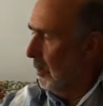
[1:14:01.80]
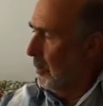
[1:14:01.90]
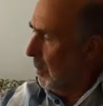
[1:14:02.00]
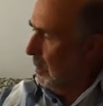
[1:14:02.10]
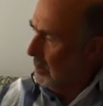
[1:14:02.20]

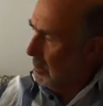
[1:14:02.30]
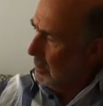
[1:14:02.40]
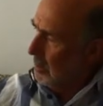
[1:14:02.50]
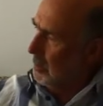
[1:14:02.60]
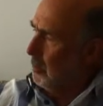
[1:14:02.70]
therapy
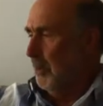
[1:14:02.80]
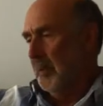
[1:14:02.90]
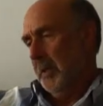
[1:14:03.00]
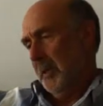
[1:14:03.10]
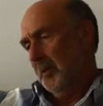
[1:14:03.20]
is, is one
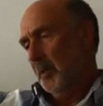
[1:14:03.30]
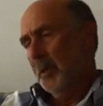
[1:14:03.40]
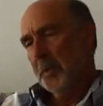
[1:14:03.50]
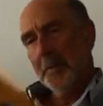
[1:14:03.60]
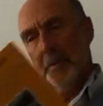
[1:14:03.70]
of my other books,